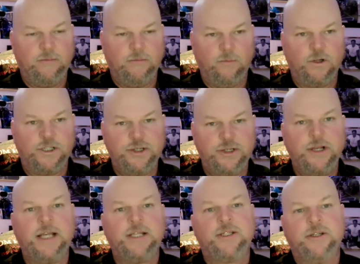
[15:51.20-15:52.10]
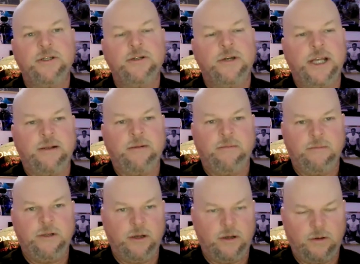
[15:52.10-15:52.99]
what you guys are doing,
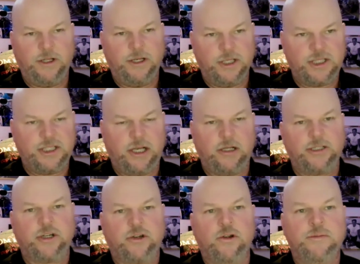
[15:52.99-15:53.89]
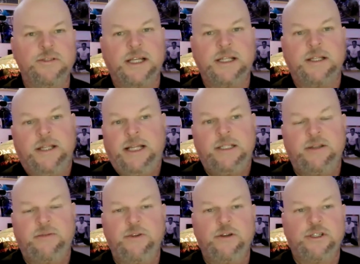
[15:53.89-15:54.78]
the nostalgia groups, that's
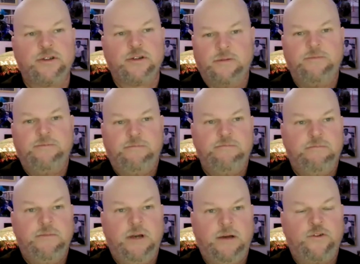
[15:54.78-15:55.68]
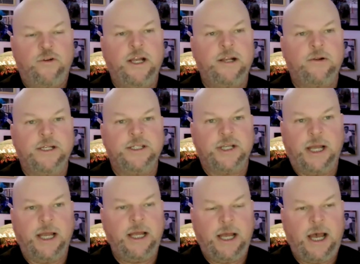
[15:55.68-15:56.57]
the future of drag racing.
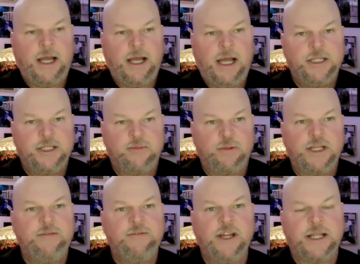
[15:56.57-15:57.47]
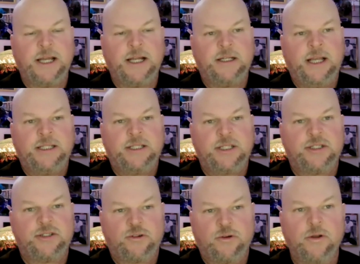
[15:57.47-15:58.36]
I just believe that's
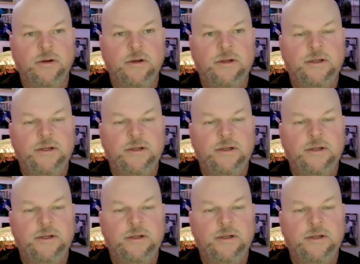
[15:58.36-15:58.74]
true.